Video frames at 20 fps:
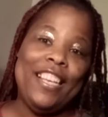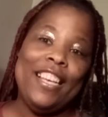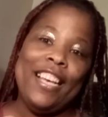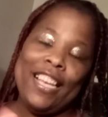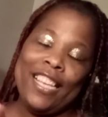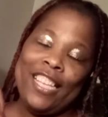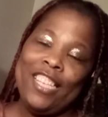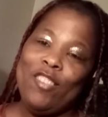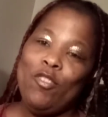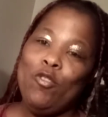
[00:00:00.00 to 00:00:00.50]

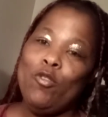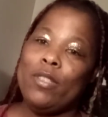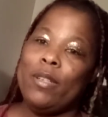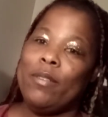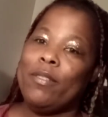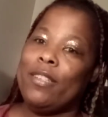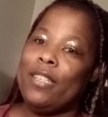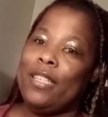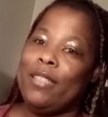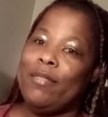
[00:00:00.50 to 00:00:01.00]
and get you
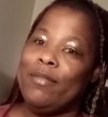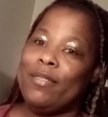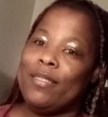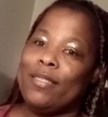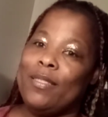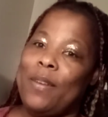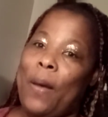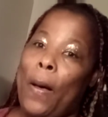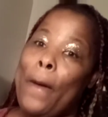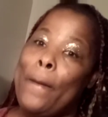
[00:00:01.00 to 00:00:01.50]
some cups
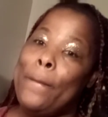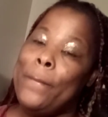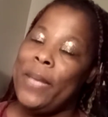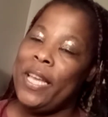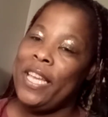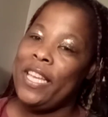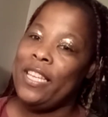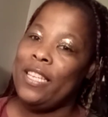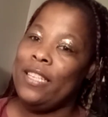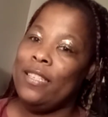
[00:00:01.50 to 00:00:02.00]

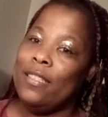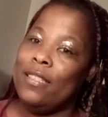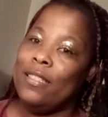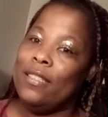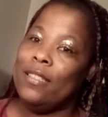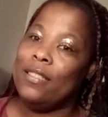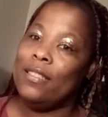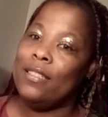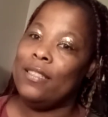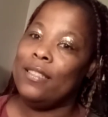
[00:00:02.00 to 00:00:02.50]
made
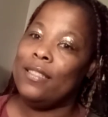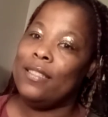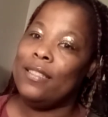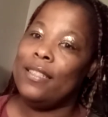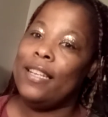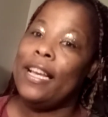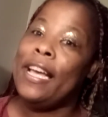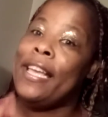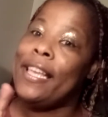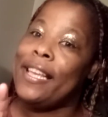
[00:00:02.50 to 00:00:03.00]

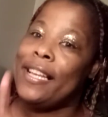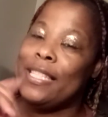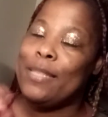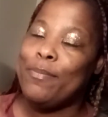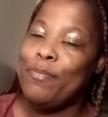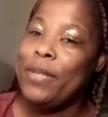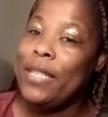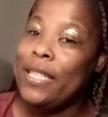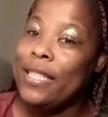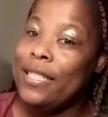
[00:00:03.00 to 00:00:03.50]

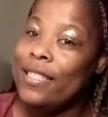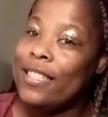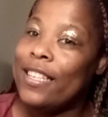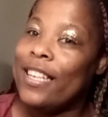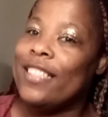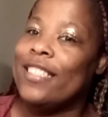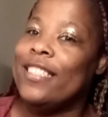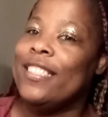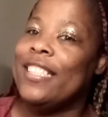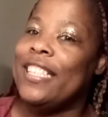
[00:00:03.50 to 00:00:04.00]
ASP
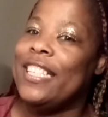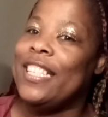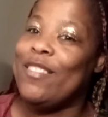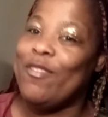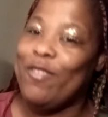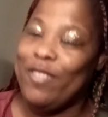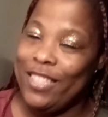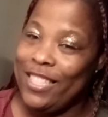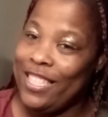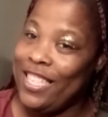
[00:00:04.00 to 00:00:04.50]
because it's
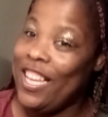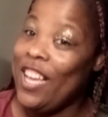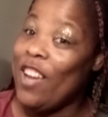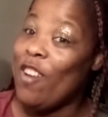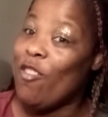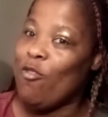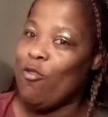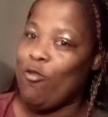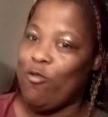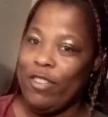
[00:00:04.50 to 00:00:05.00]
getting really,
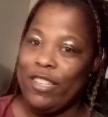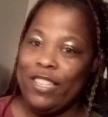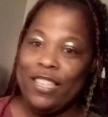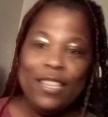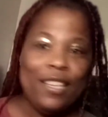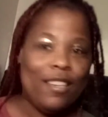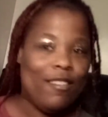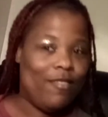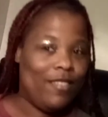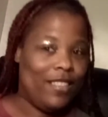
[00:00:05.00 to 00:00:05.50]
really,
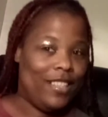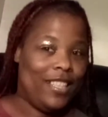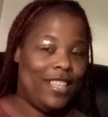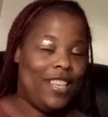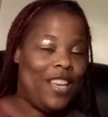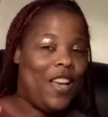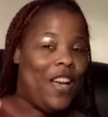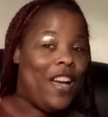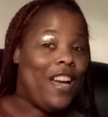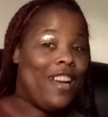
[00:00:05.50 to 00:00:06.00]

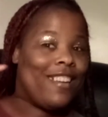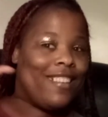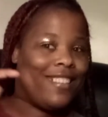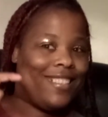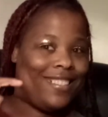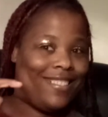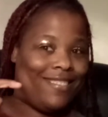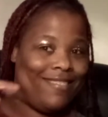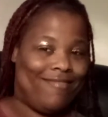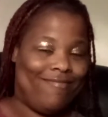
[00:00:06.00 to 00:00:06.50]
really
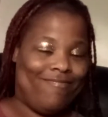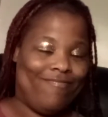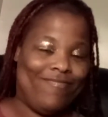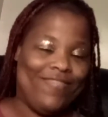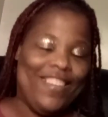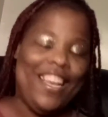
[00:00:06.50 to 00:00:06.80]
cold.